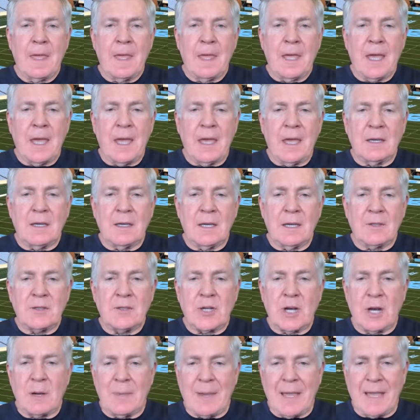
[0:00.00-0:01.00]
And uh,
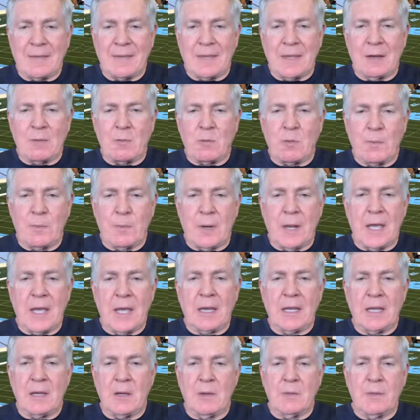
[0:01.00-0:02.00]
Jeremy, I think we're
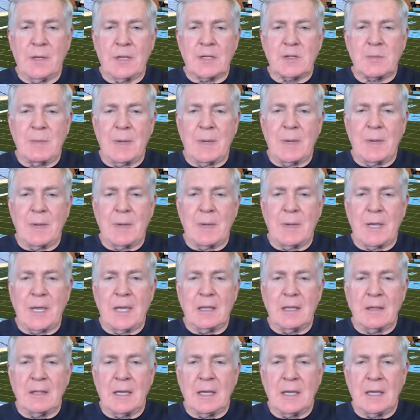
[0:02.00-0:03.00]
planning on this
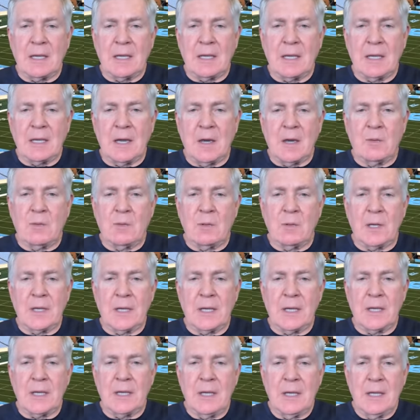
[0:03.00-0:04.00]
being the
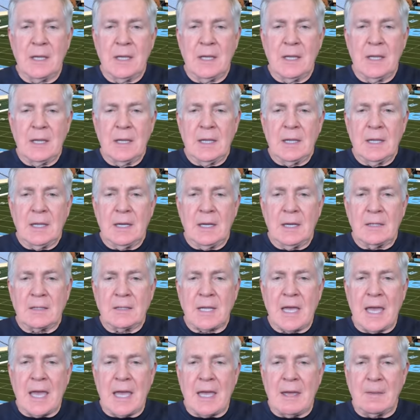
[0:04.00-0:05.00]
only uh,
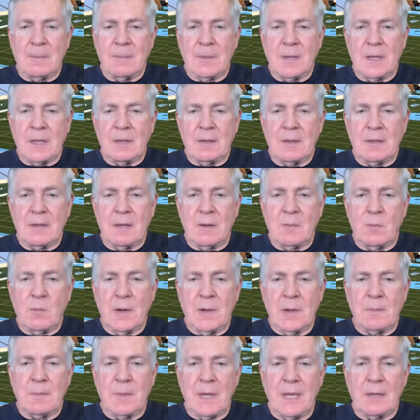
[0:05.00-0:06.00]
time that, that
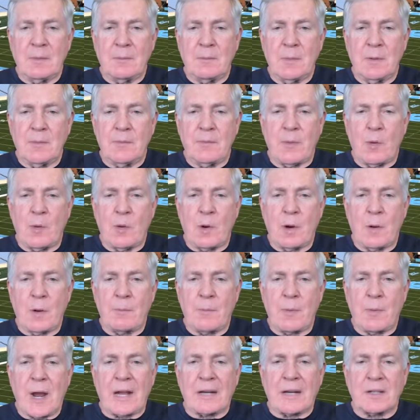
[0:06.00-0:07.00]
we meet before
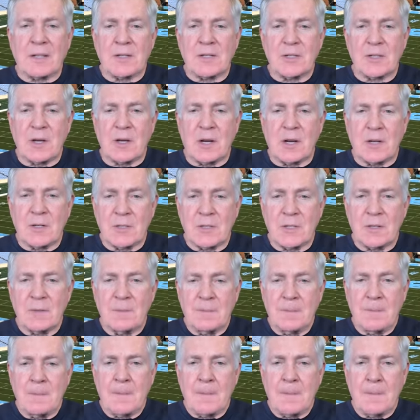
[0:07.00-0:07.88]
practice starts.